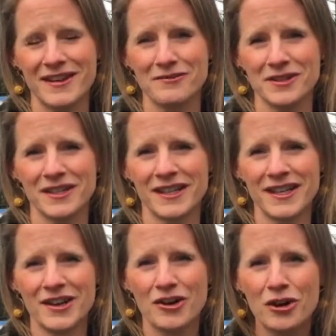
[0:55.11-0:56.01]
our
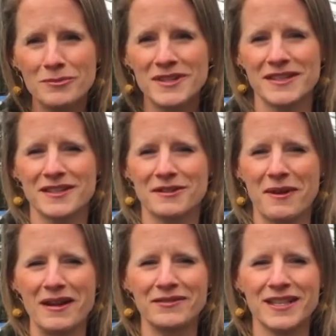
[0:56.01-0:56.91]
Homelessness
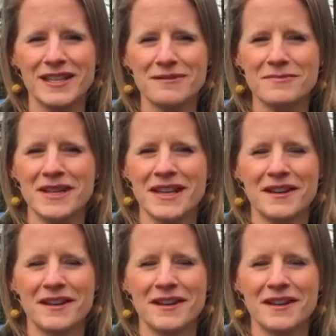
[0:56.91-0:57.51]
Thrive team,